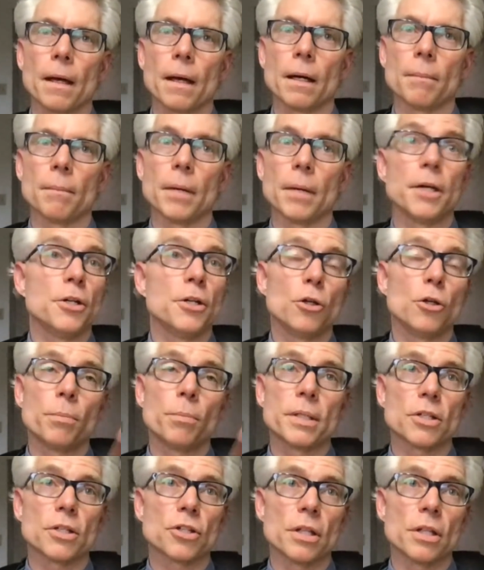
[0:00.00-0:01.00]
new
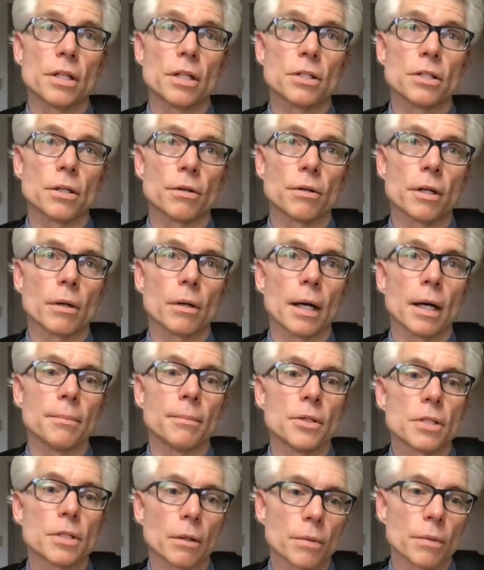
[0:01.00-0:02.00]
position this year that I'm
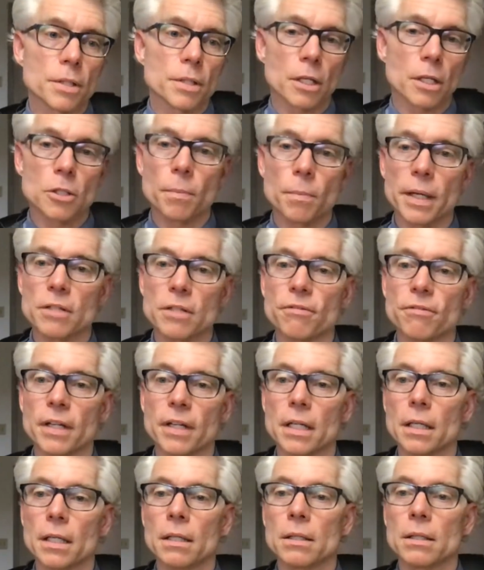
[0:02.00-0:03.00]
using results-based
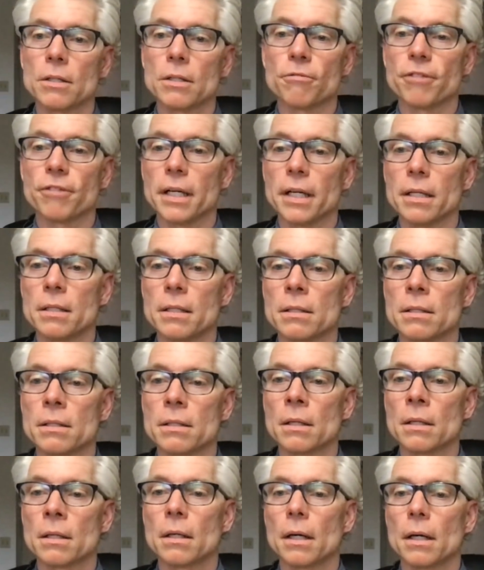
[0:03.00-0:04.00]
funding to fund,
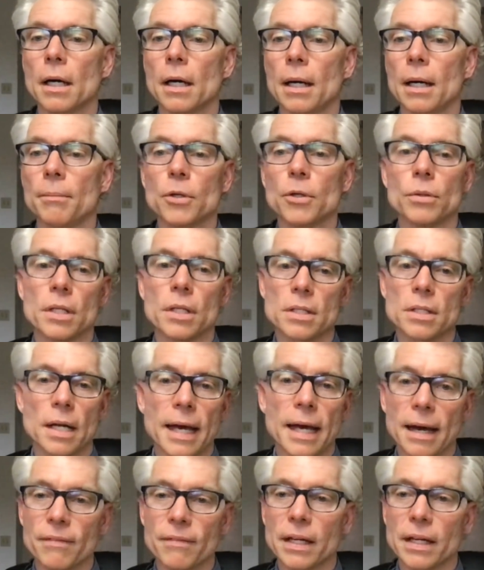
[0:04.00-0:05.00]
who doesn't
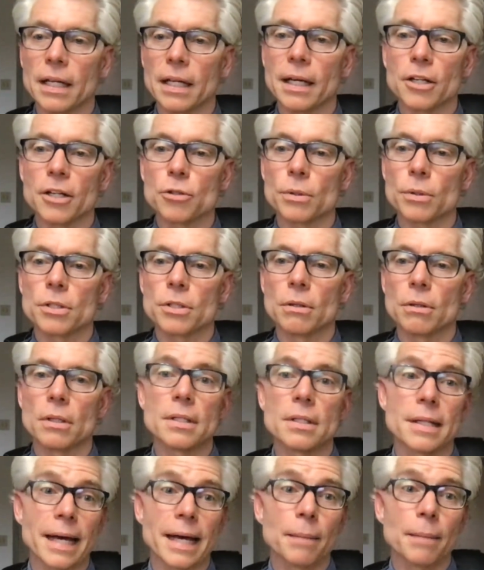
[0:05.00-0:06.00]
have any actual students.
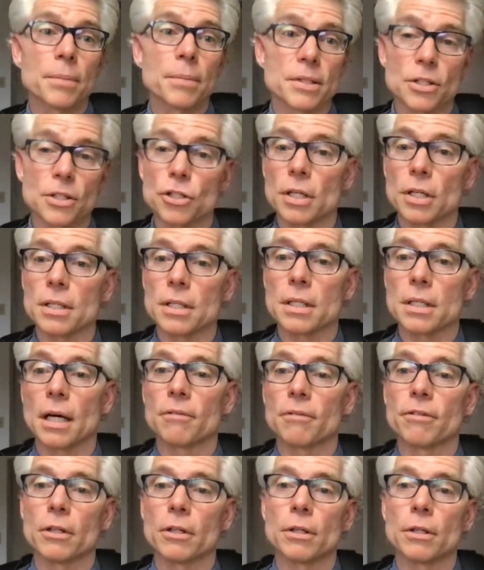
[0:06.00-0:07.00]
That position is not
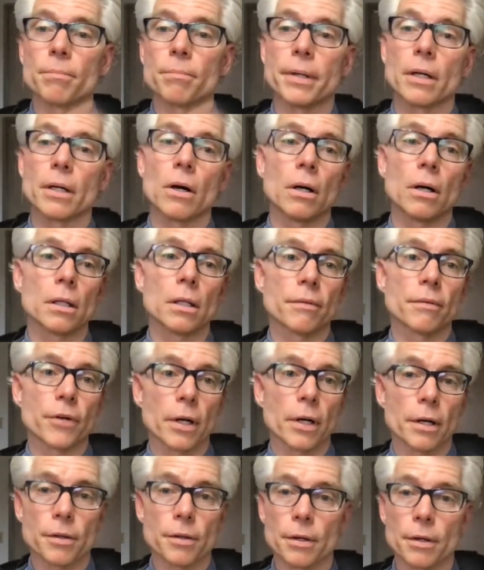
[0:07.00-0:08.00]
filled, but all of our
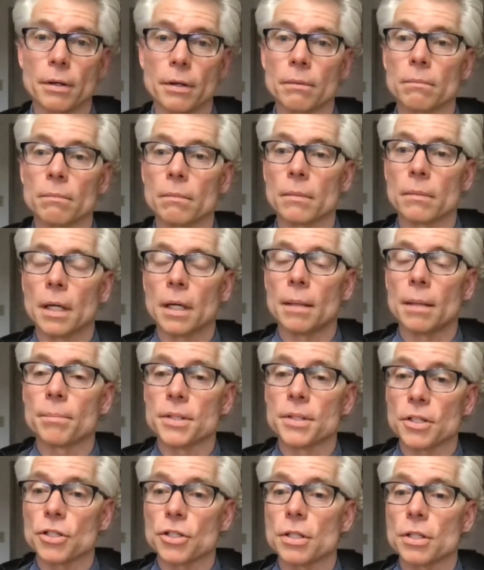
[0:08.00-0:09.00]
other
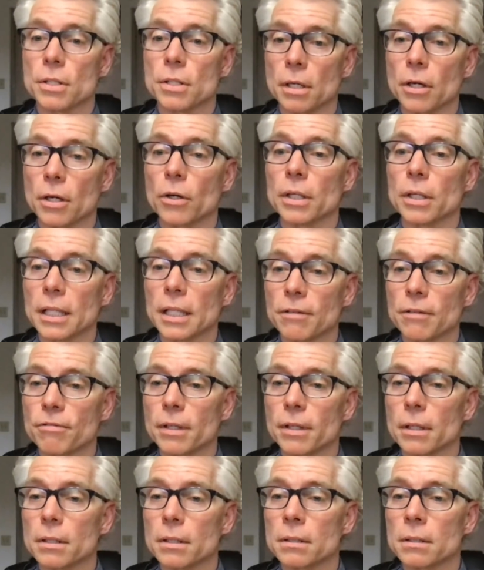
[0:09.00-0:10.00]
positions are currently
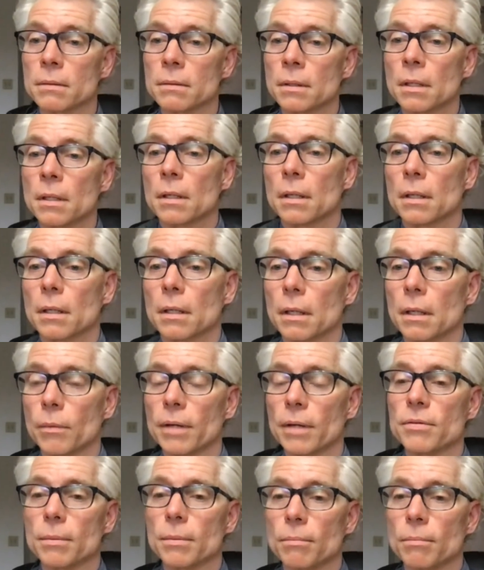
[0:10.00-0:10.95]
filled. We have some